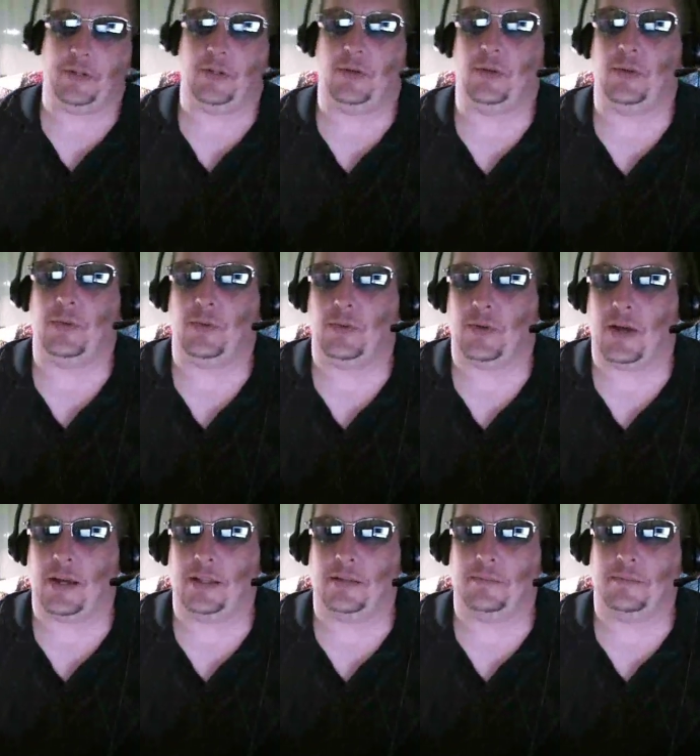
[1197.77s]
to
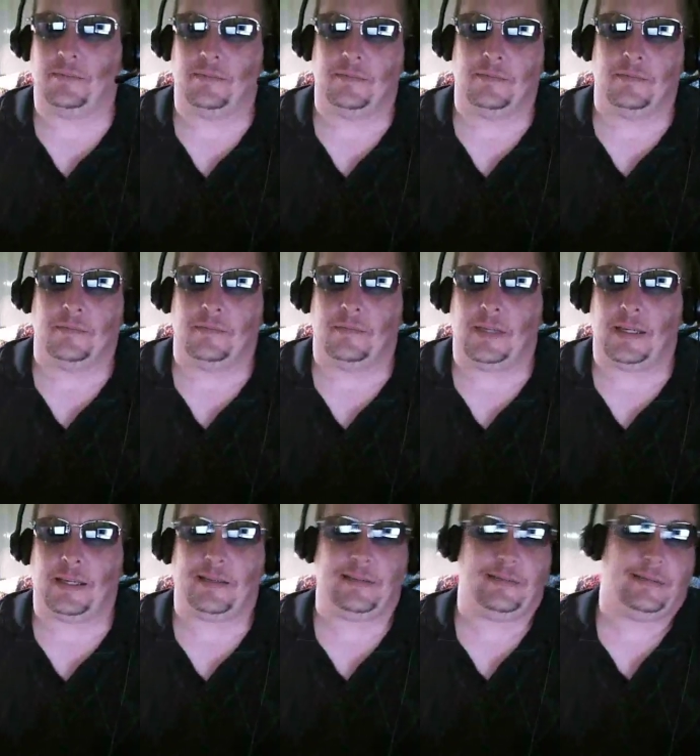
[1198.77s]
try them. I
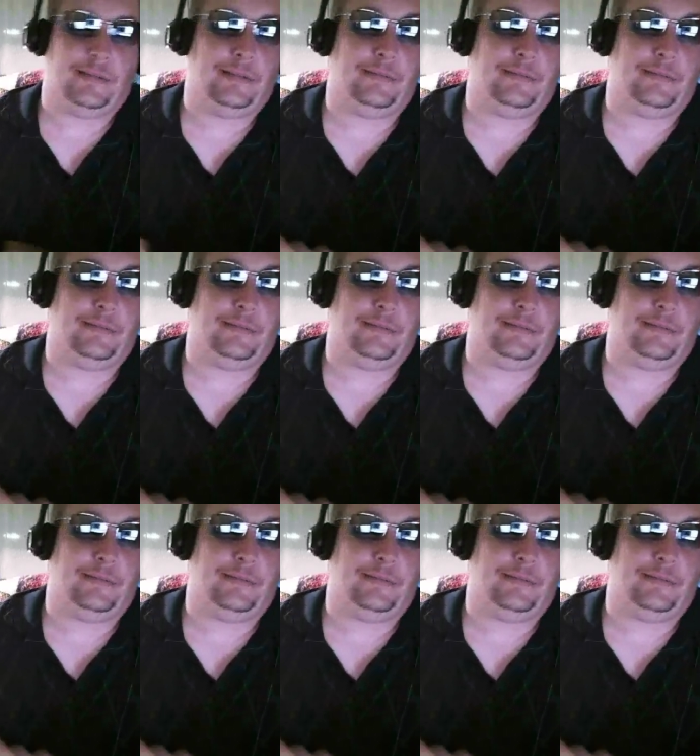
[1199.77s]
guess